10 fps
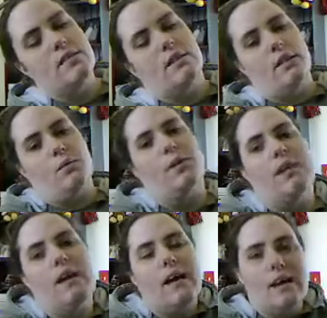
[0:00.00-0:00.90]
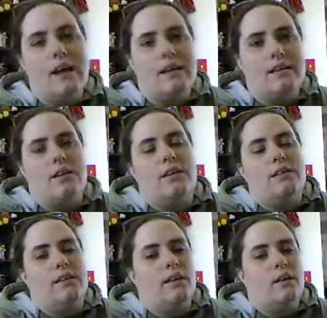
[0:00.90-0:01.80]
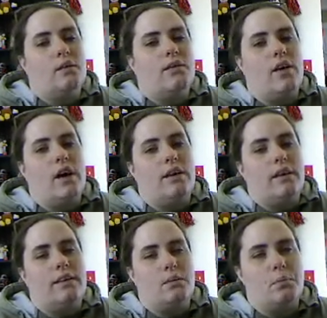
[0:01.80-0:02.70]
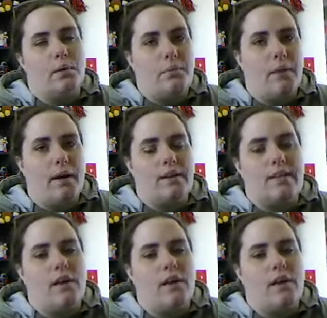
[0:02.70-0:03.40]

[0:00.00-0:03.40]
dealing with, not necessarily dealing with like their birth parents.